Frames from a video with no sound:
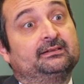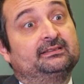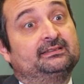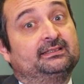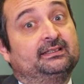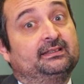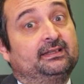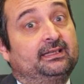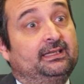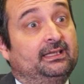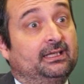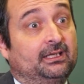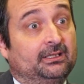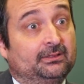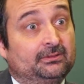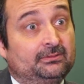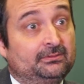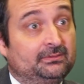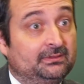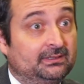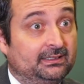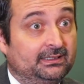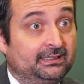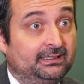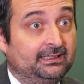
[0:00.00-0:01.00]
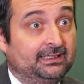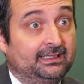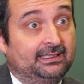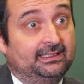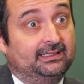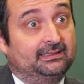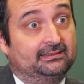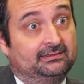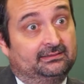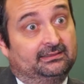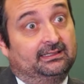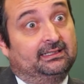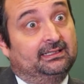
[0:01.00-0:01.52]
Is it the only
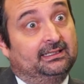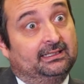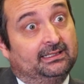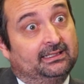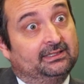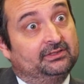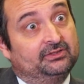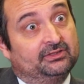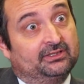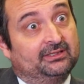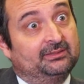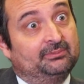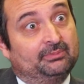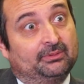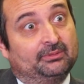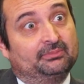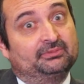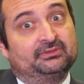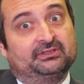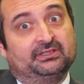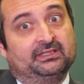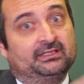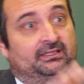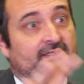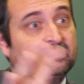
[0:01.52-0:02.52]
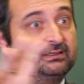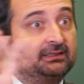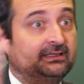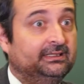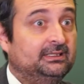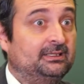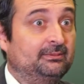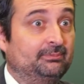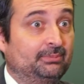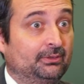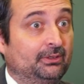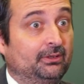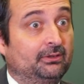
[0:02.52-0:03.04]
ex-LHA property
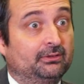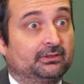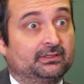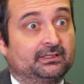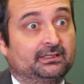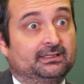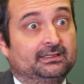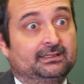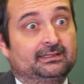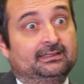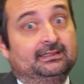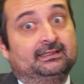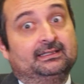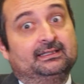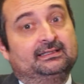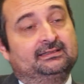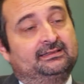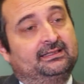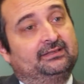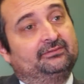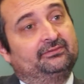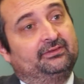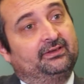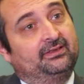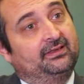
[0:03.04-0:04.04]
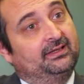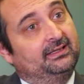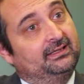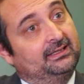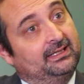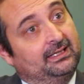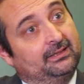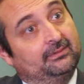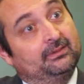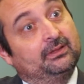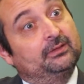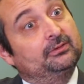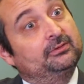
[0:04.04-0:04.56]
in a block? Is everything
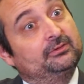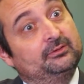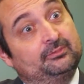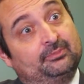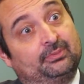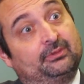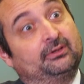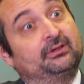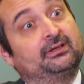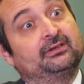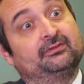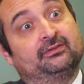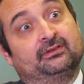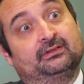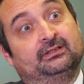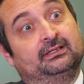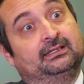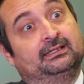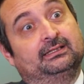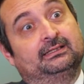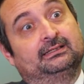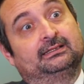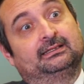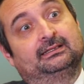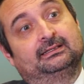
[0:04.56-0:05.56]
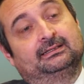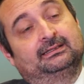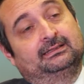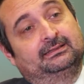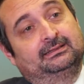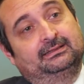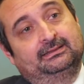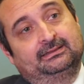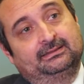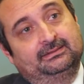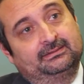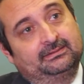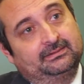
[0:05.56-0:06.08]
now owned privately?
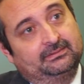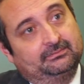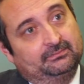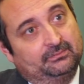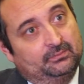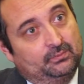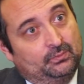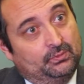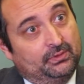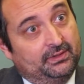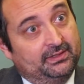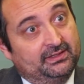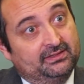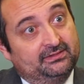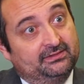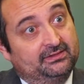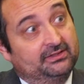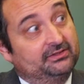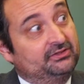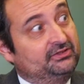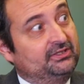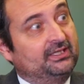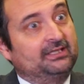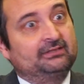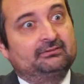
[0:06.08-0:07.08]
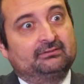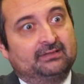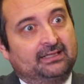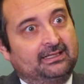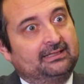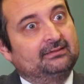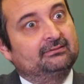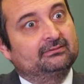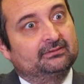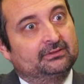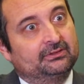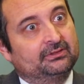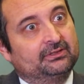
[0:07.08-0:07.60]
What is the general
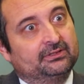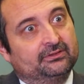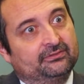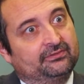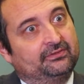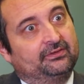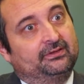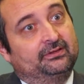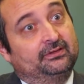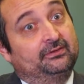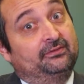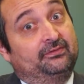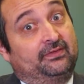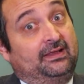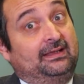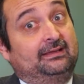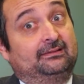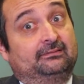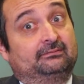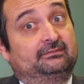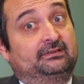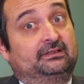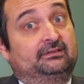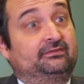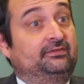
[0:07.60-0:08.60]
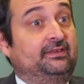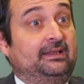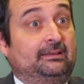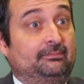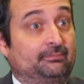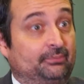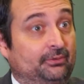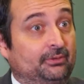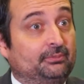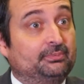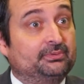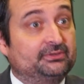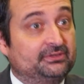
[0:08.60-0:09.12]
outlook of that
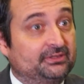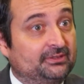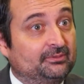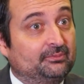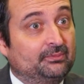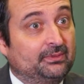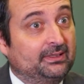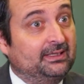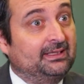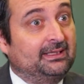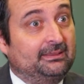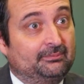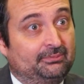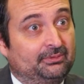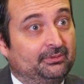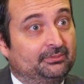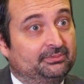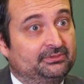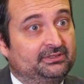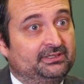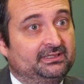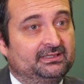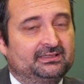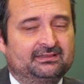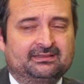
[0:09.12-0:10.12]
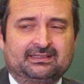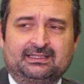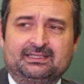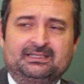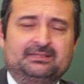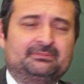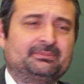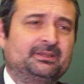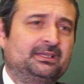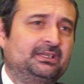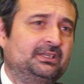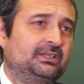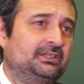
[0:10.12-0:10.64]
property and where that property is? It
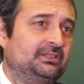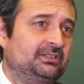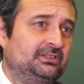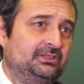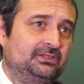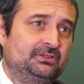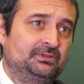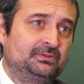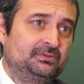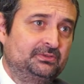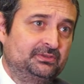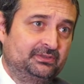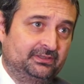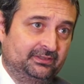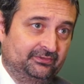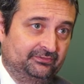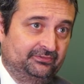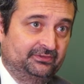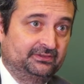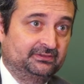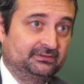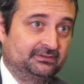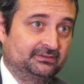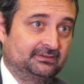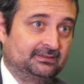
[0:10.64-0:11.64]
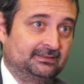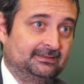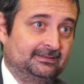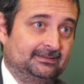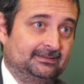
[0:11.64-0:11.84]
can make a huge difference.